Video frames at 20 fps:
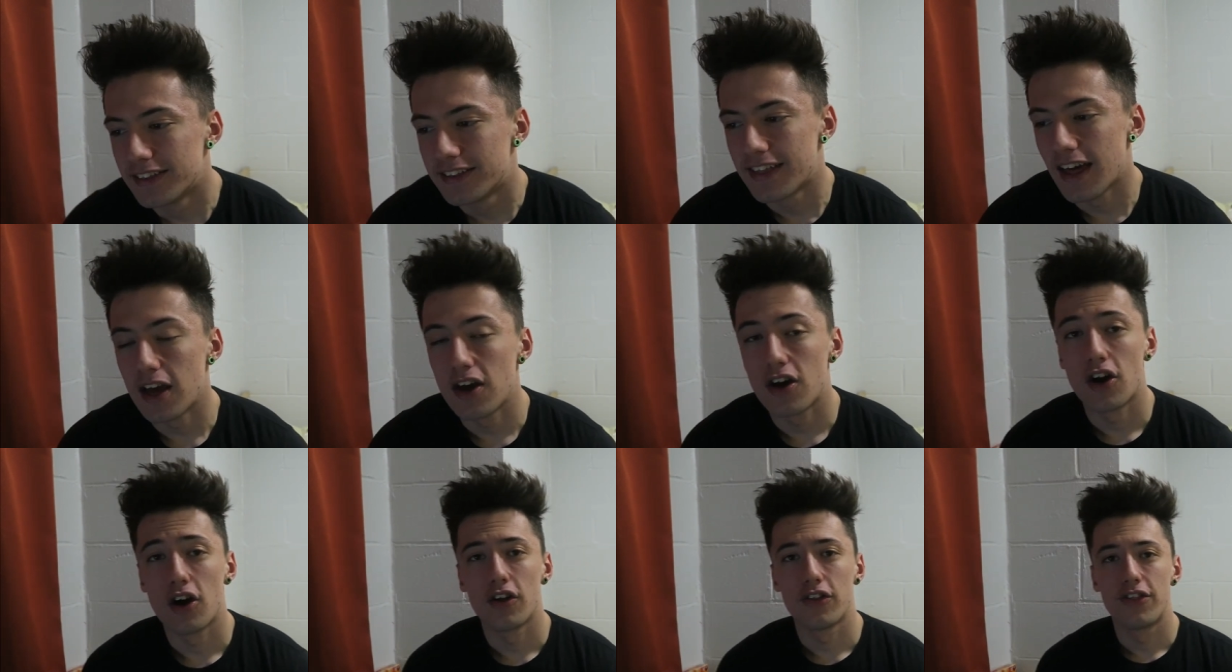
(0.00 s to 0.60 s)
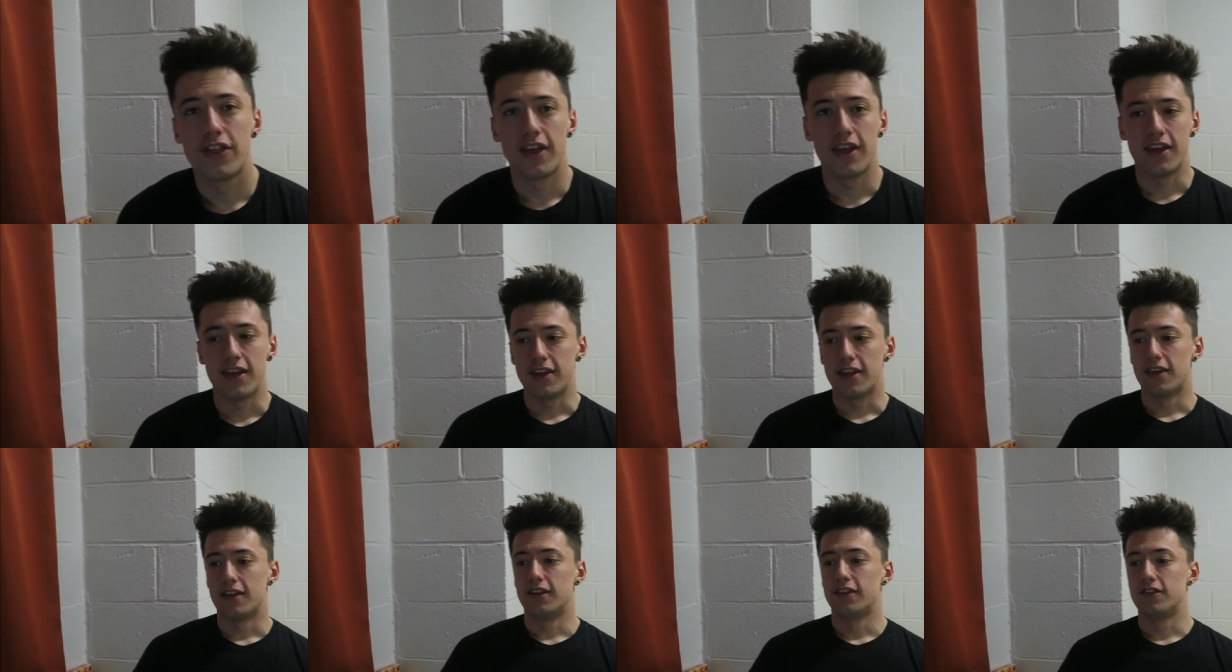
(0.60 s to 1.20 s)
They are
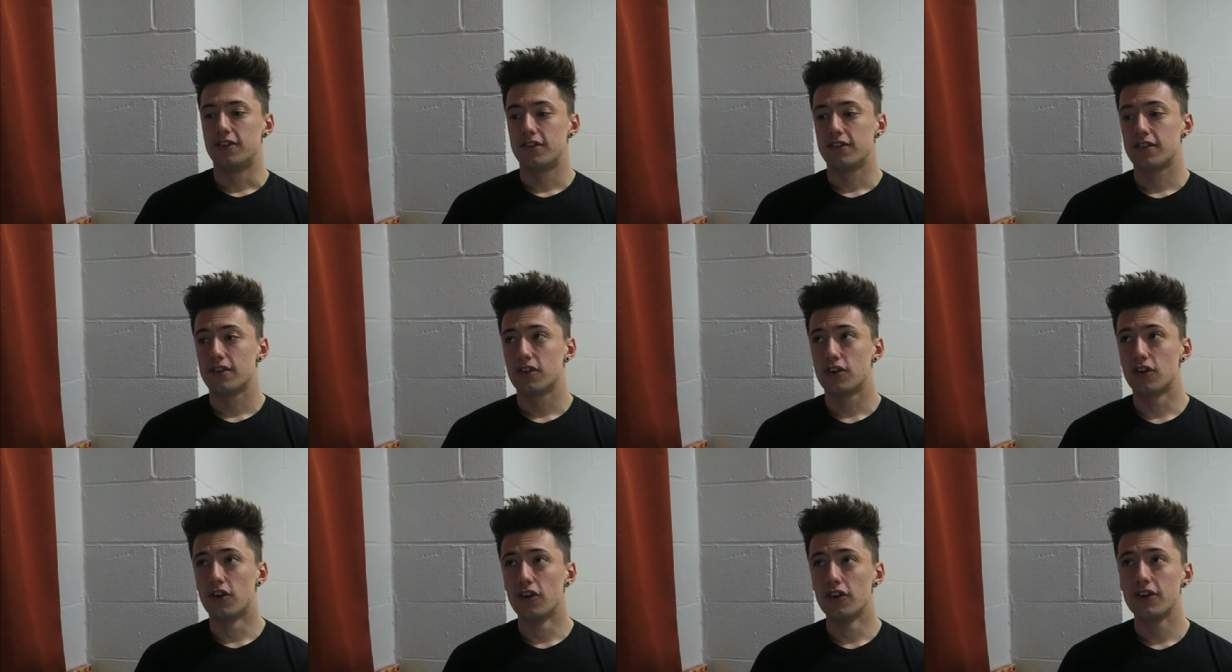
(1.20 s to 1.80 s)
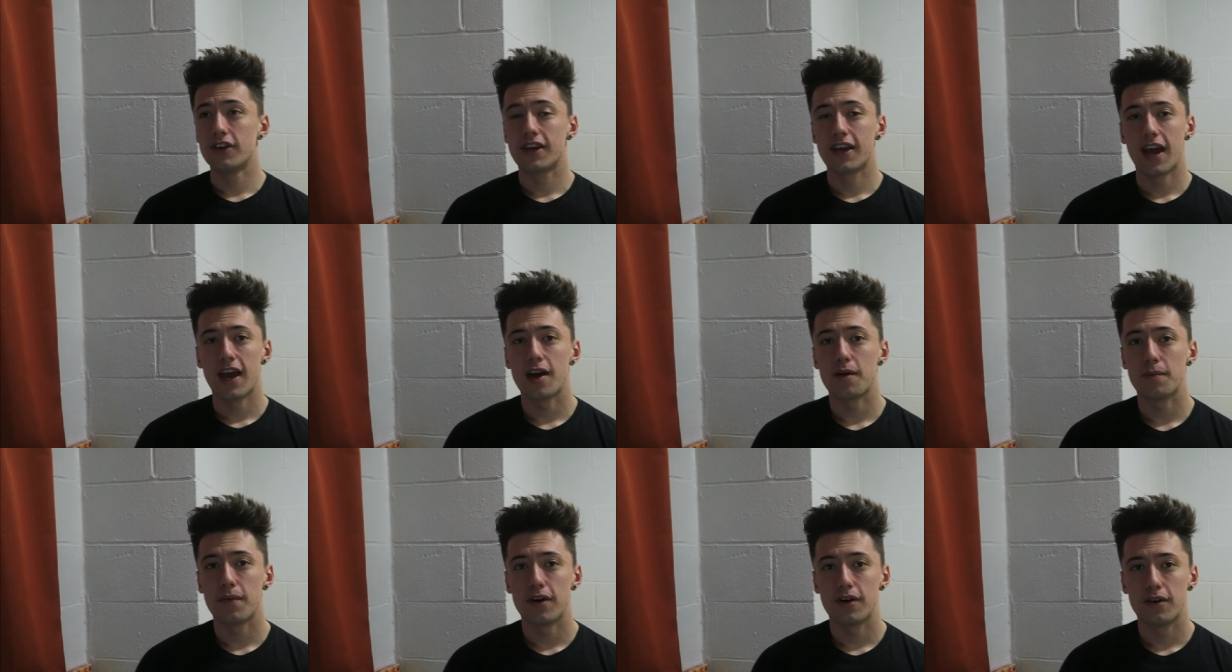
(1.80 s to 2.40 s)
the gun
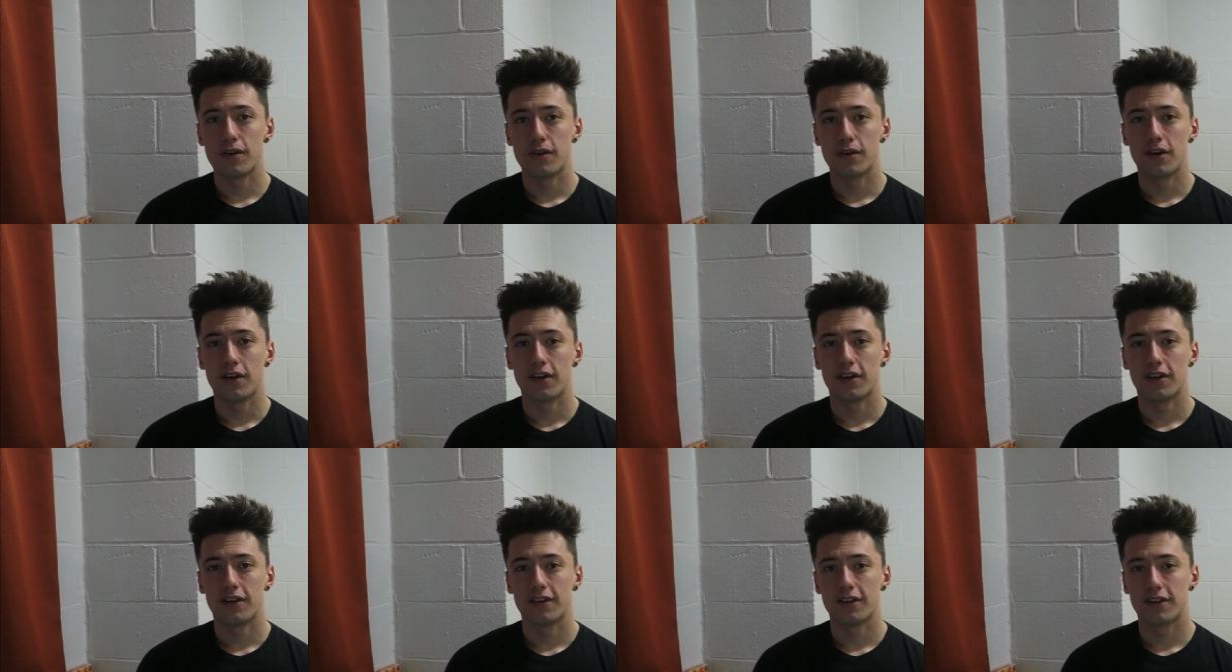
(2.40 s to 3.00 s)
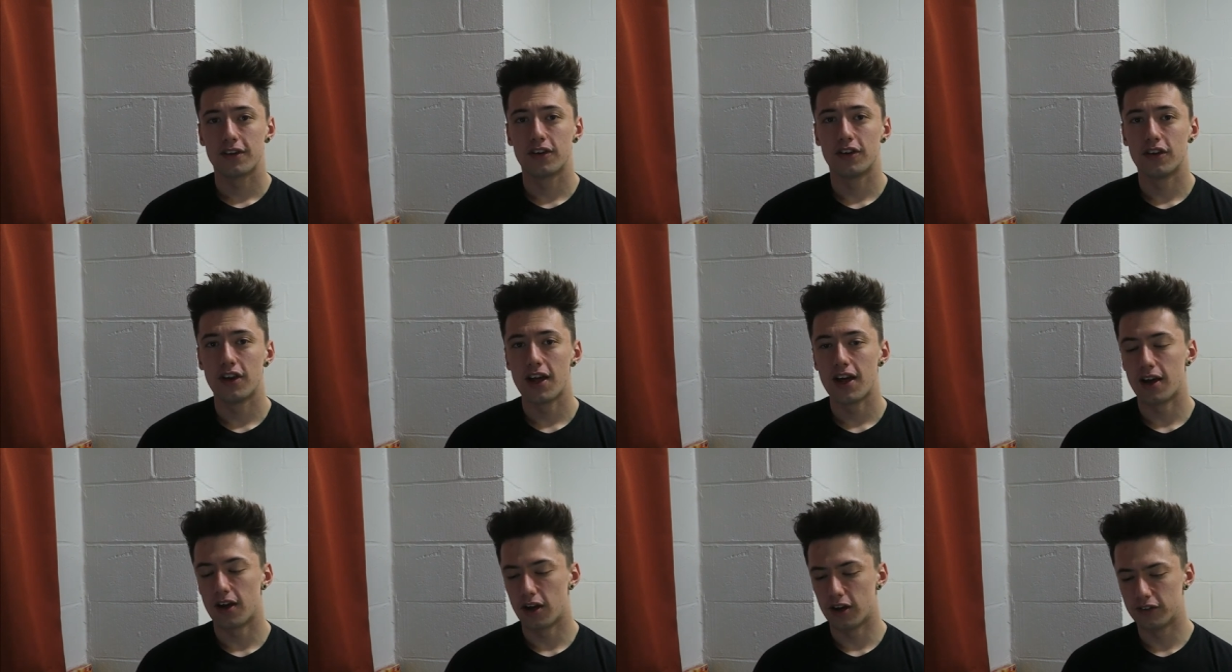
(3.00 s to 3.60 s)
camo colour.